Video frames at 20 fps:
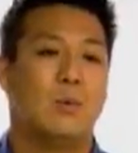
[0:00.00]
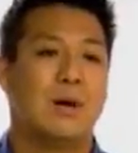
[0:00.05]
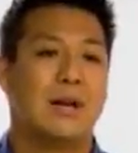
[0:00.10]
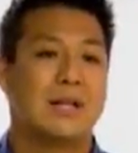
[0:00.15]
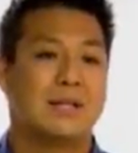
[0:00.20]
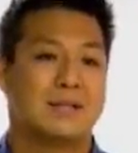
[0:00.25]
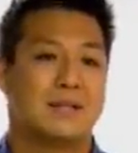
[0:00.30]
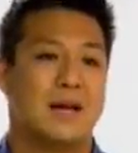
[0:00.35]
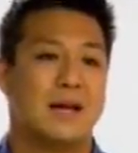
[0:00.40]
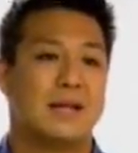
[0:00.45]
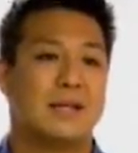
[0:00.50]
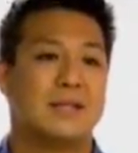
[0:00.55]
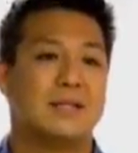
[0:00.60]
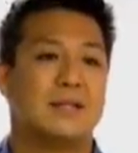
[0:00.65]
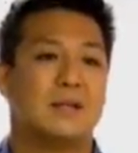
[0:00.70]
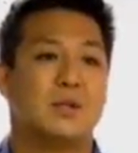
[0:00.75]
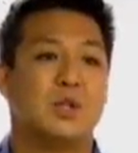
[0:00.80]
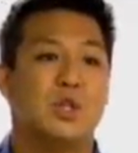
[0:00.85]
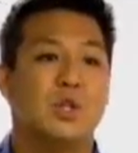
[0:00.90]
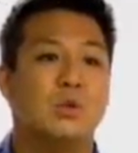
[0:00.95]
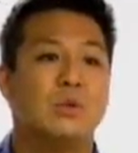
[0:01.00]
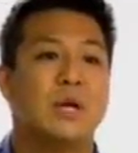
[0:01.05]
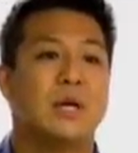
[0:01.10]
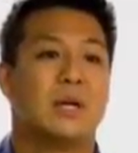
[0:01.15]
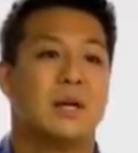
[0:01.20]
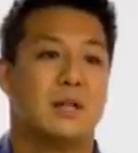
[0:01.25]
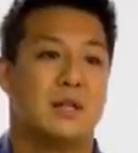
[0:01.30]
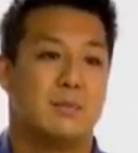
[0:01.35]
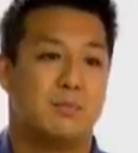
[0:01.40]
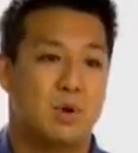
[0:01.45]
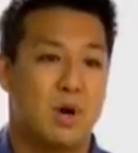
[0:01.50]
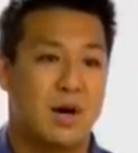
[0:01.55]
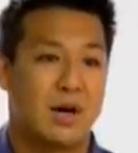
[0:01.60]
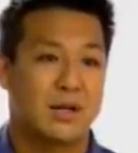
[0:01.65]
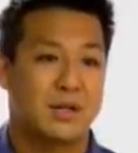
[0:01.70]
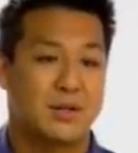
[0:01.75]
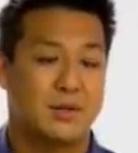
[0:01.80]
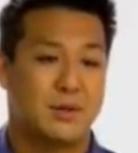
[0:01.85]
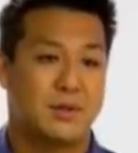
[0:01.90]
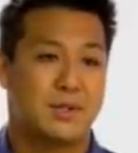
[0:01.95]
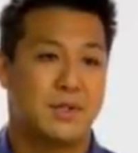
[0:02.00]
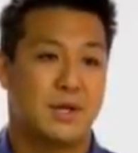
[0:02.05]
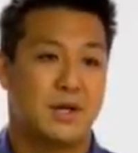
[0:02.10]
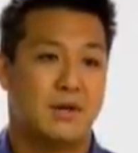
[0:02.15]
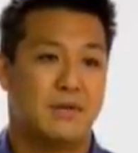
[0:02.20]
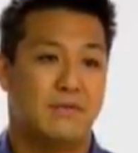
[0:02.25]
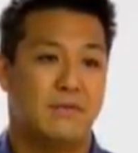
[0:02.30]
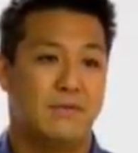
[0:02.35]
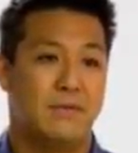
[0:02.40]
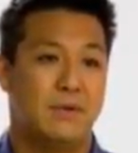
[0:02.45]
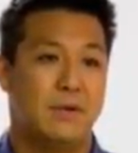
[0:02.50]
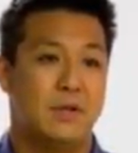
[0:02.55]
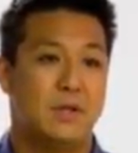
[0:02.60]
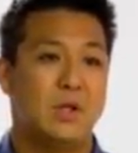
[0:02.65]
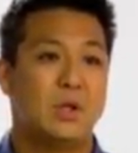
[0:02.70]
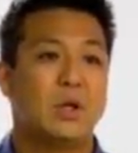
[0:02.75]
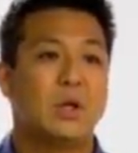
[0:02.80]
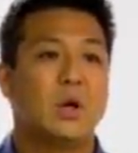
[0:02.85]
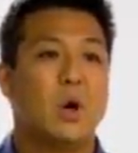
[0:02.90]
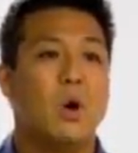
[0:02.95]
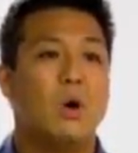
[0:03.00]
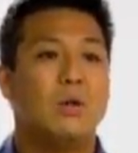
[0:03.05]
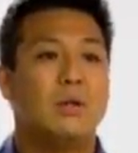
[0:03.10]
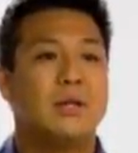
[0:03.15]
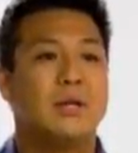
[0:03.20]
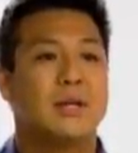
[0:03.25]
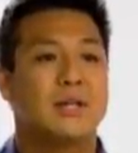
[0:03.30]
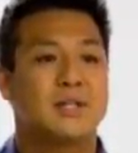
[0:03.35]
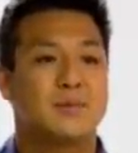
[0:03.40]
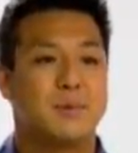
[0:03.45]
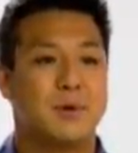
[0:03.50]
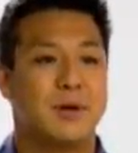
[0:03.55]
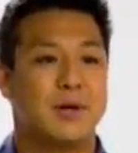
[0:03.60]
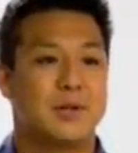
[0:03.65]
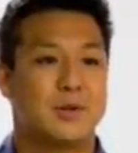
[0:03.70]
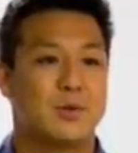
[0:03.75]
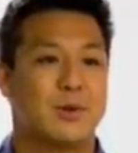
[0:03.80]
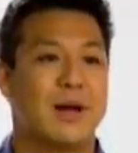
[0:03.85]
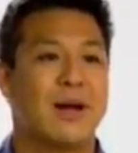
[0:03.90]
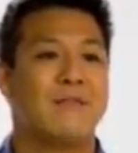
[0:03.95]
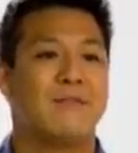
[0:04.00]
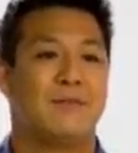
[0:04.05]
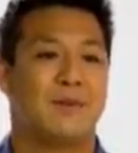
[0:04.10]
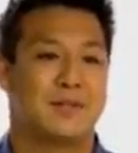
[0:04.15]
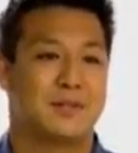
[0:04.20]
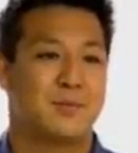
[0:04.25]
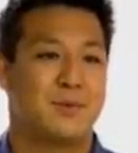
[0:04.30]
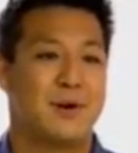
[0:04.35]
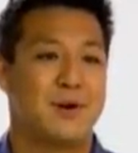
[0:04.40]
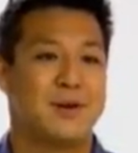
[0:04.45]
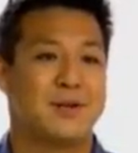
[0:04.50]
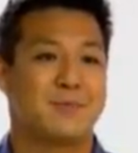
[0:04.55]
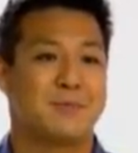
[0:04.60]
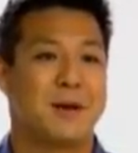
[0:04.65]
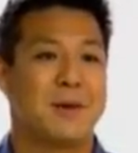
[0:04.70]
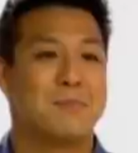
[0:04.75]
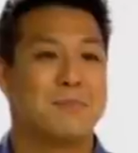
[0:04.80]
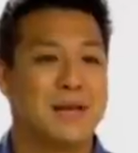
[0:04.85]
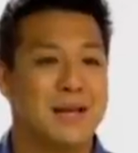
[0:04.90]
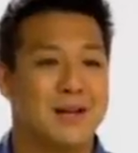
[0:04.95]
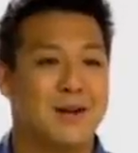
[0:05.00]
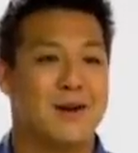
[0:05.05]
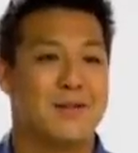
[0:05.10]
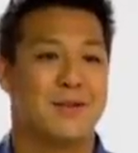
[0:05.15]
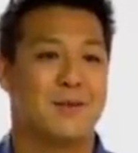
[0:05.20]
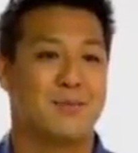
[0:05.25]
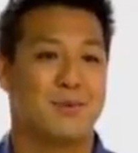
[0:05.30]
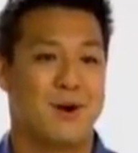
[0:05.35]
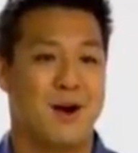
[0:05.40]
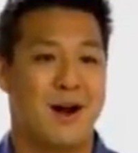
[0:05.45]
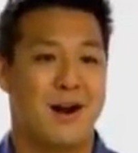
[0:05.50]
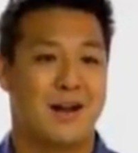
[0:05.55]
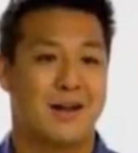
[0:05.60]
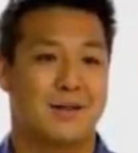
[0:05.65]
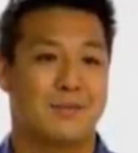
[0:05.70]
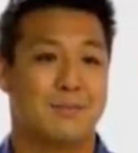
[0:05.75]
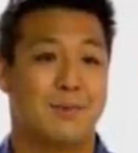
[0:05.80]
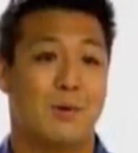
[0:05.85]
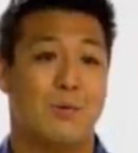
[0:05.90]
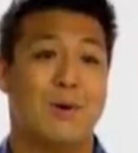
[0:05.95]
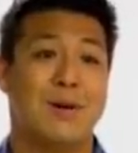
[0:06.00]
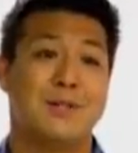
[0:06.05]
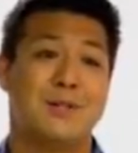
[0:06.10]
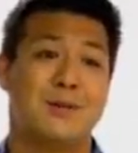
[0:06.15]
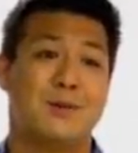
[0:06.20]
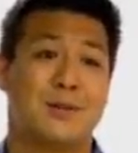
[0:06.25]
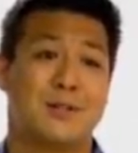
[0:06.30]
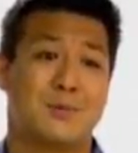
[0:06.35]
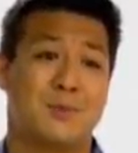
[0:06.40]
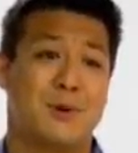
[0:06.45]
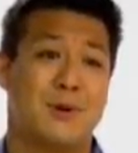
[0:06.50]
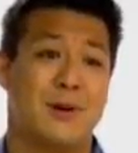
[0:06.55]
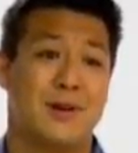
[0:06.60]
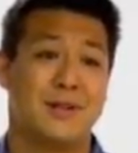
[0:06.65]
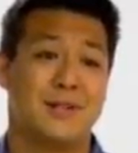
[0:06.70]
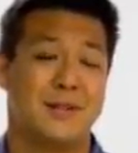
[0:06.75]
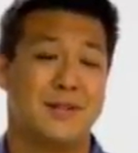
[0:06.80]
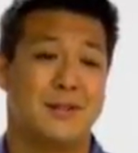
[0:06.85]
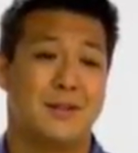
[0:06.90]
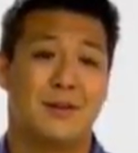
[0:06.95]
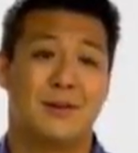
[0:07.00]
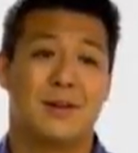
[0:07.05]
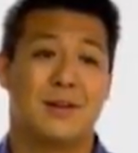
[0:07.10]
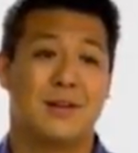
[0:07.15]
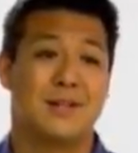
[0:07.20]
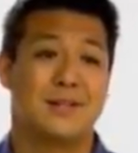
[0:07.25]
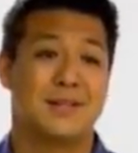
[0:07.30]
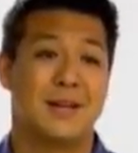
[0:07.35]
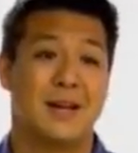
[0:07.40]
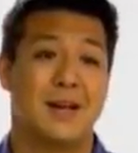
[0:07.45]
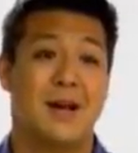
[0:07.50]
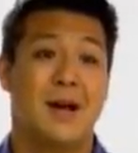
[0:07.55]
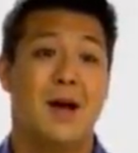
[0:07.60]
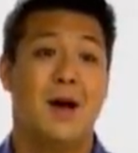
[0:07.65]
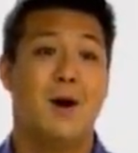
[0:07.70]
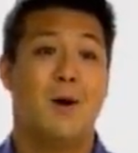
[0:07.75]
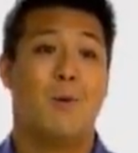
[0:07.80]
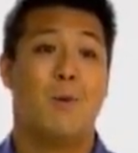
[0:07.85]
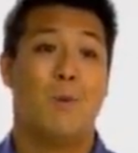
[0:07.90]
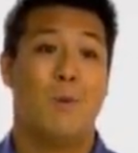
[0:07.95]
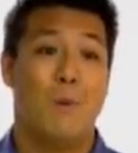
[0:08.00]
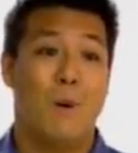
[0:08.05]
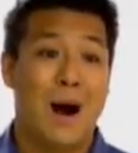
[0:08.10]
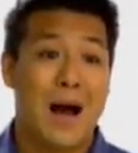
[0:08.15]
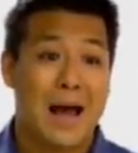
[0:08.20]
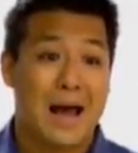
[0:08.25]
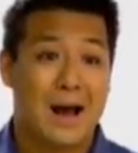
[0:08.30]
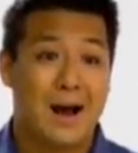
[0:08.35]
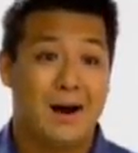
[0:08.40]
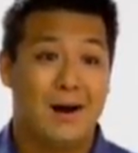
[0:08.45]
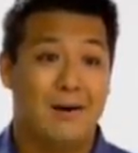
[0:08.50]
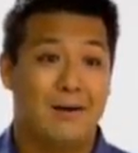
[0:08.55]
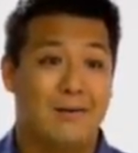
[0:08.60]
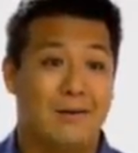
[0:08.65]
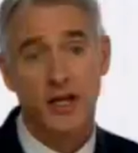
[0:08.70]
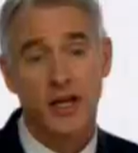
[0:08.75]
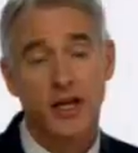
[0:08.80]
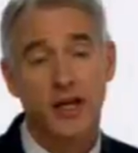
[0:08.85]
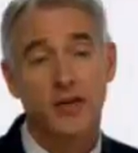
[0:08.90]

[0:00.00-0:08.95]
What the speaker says: what it's like until you get on the products yourself. You can only experience what I've experienced by being on the product, but once you experience it, you're going to say, wow!